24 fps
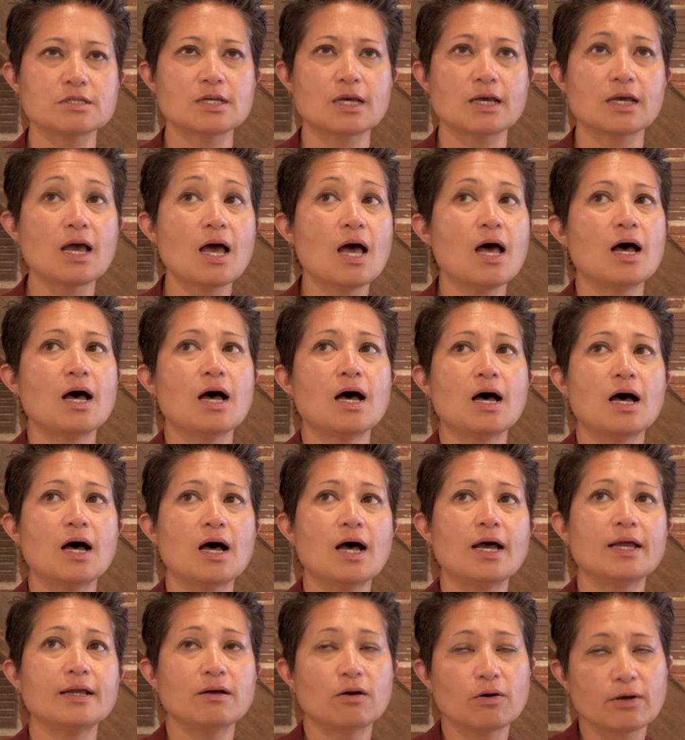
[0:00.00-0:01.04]
like,
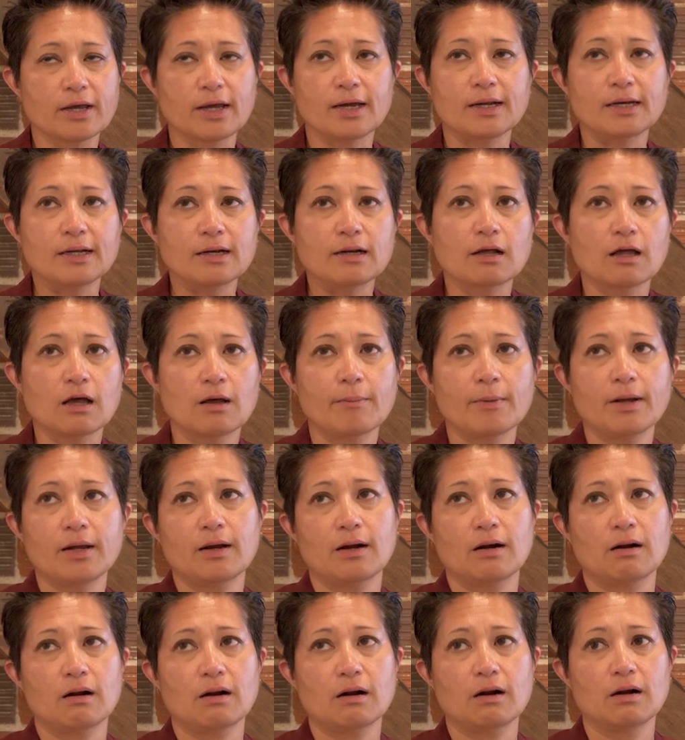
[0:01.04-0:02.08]
I need to cut my
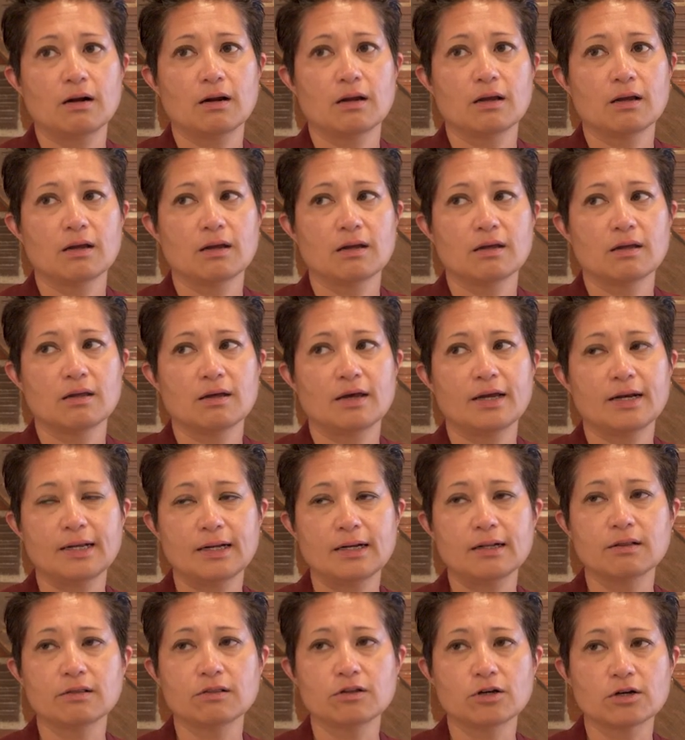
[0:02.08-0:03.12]
hair. I need
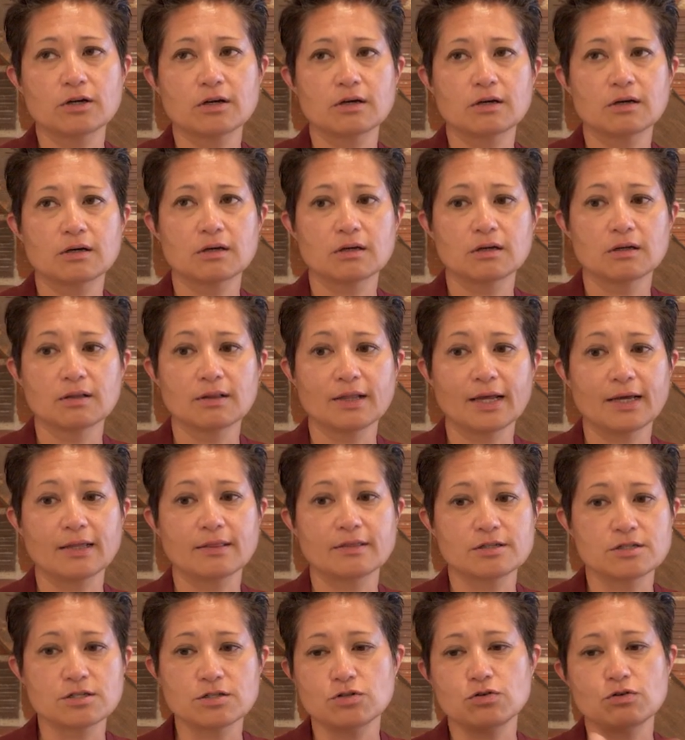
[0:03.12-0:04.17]
to look like
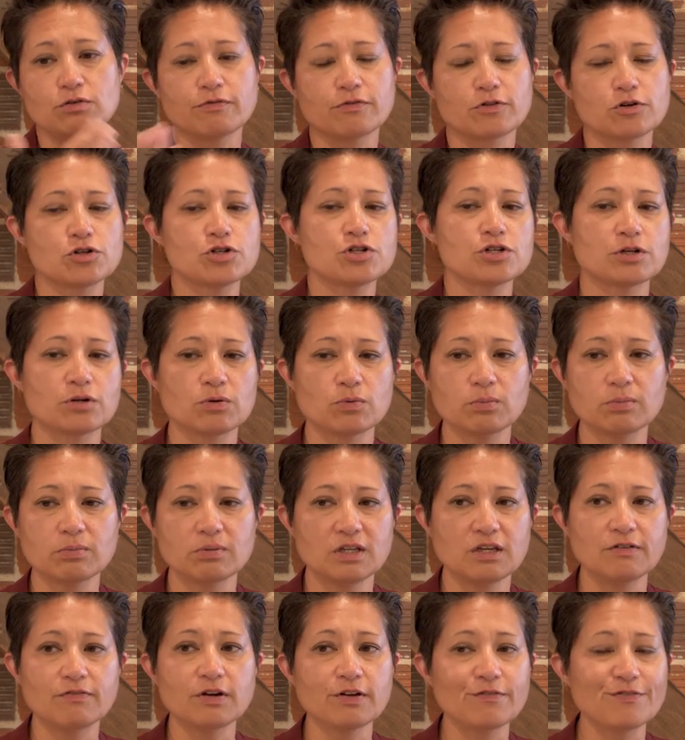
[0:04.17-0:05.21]
this new version,
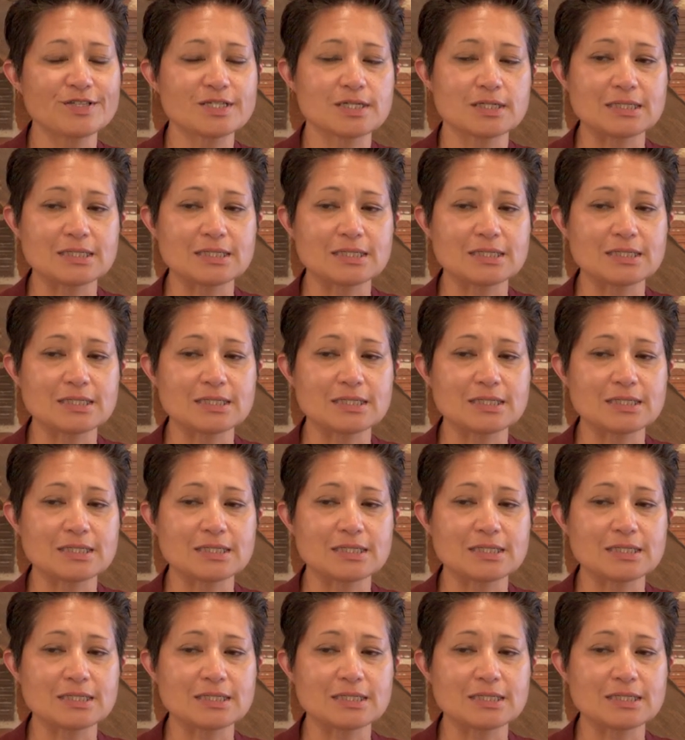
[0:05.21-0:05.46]
even if it's a